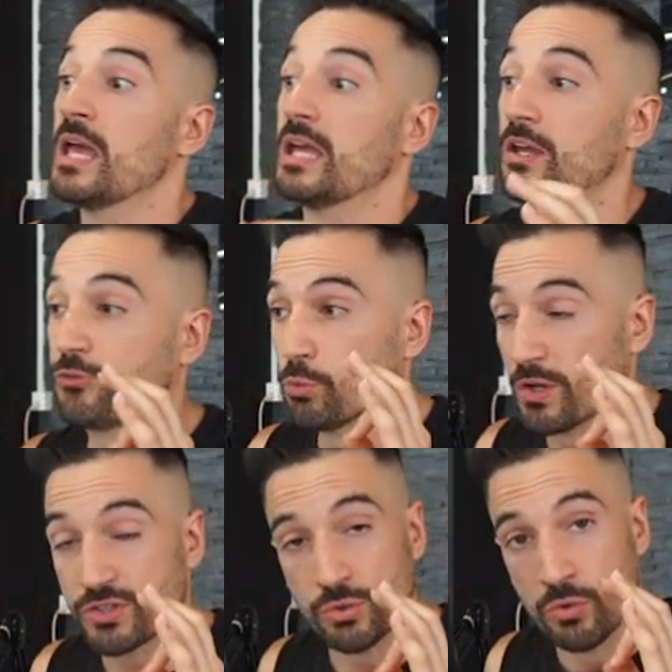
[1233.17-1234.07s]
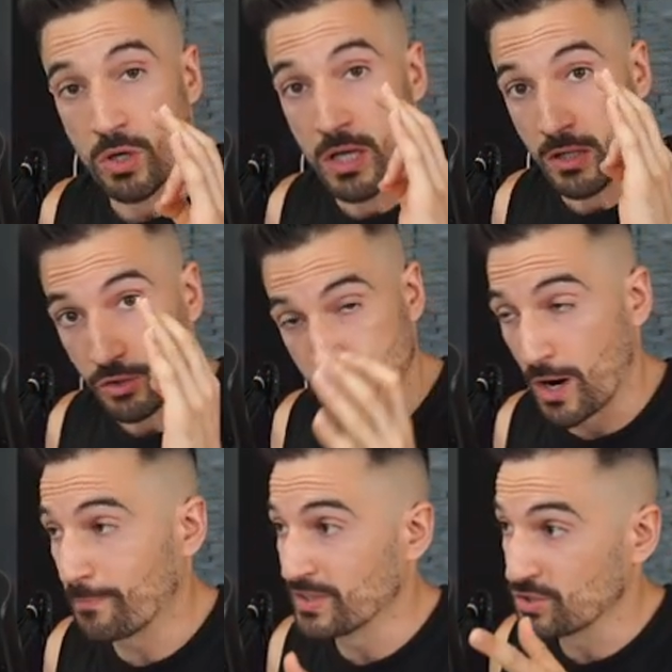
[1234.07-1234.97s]
If you want to
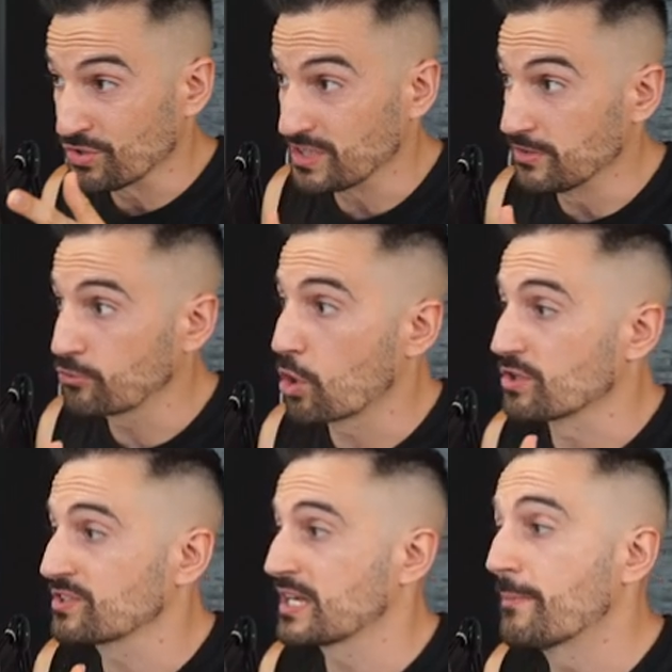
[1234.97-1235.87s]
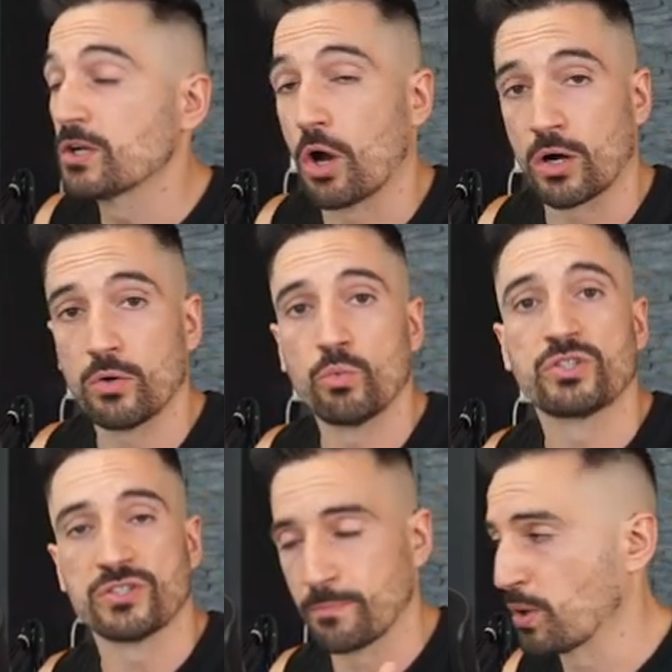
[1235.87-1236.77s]
jump into Steve Carter's seminar,
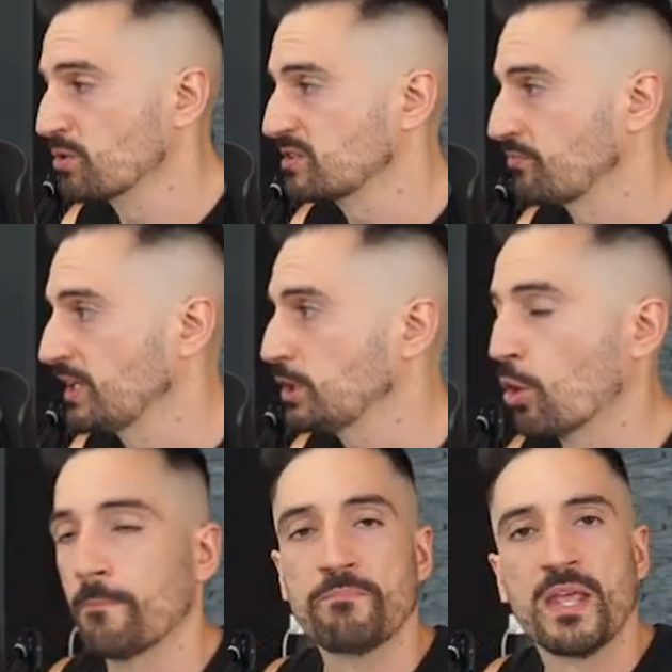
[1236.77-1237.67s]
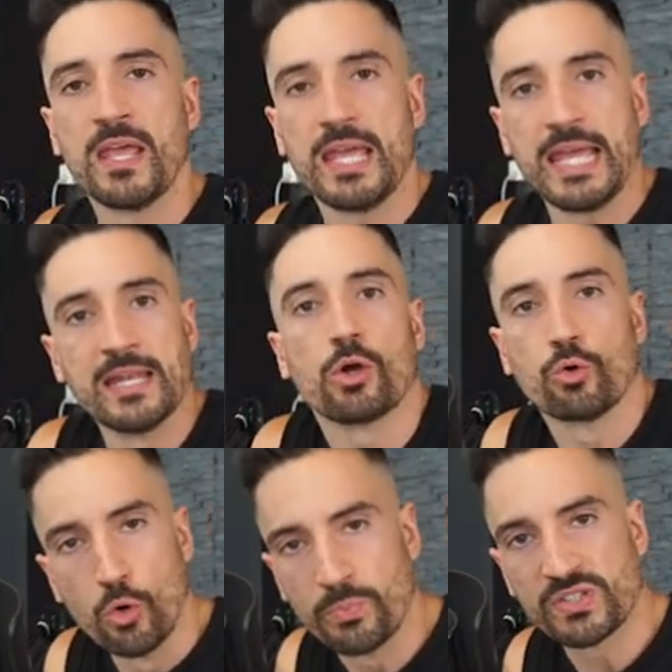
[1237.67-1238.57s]
which is a bonus video, in a
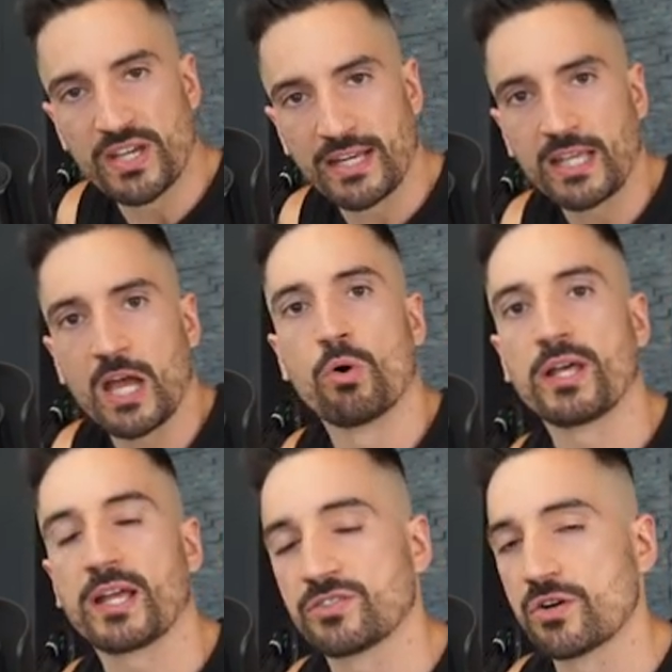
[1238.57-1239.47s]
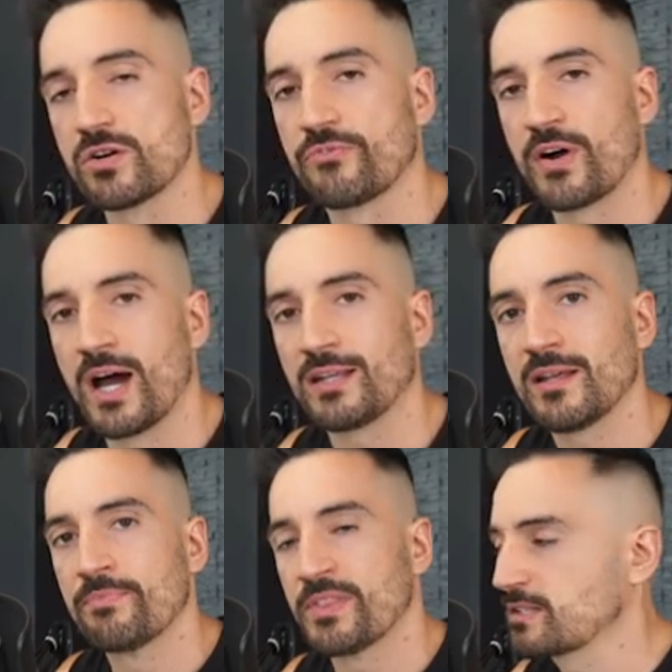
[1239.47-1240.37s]
group setting and want to get certified,
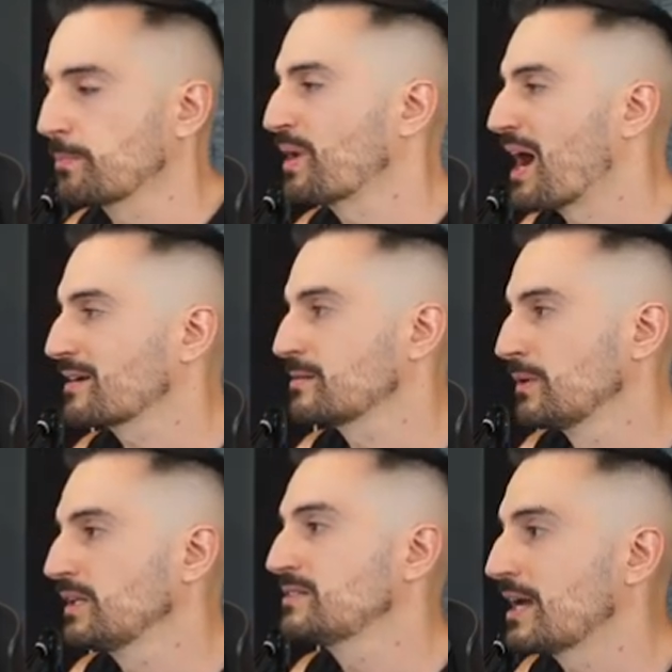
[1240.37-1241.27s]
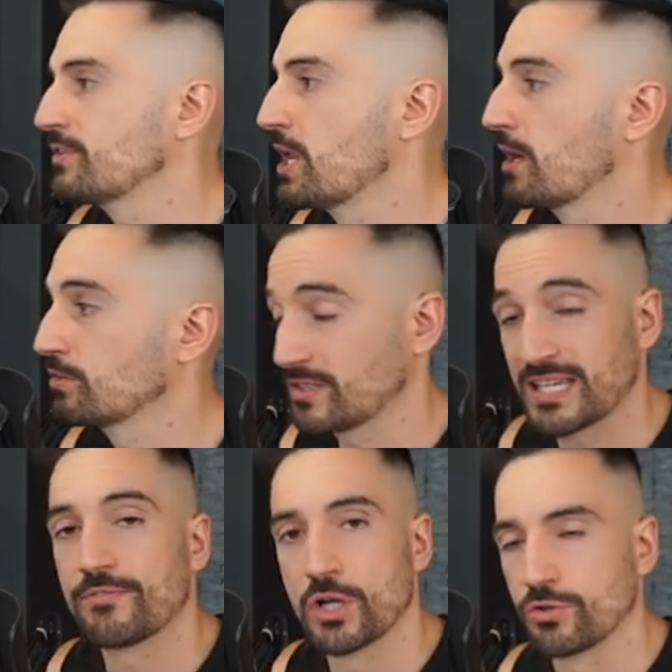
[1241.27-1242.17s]
that's approximately
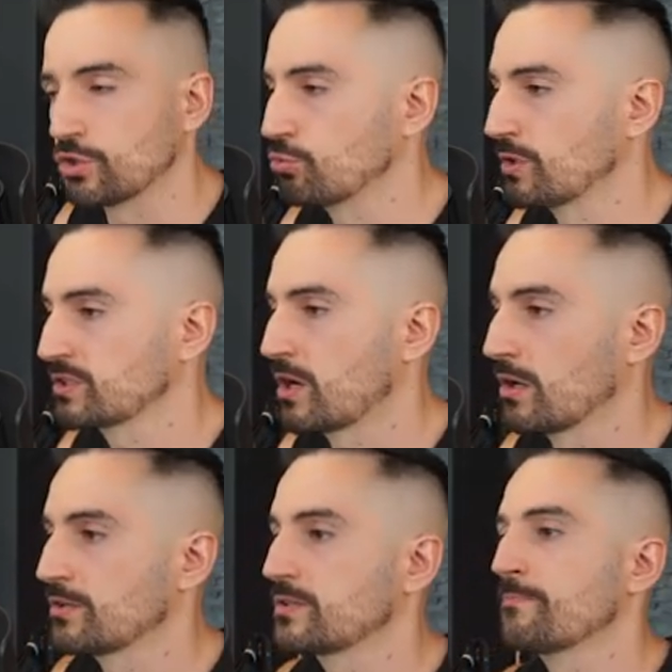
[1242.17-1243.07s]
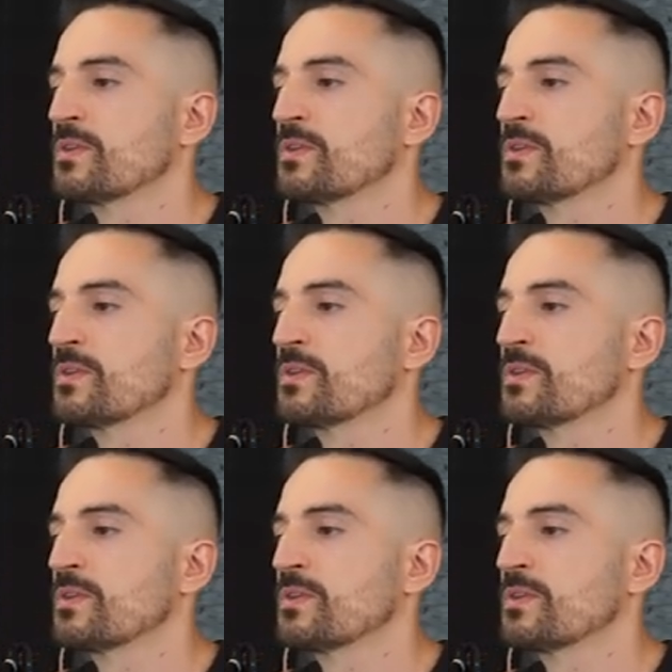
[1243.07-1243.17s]
$700.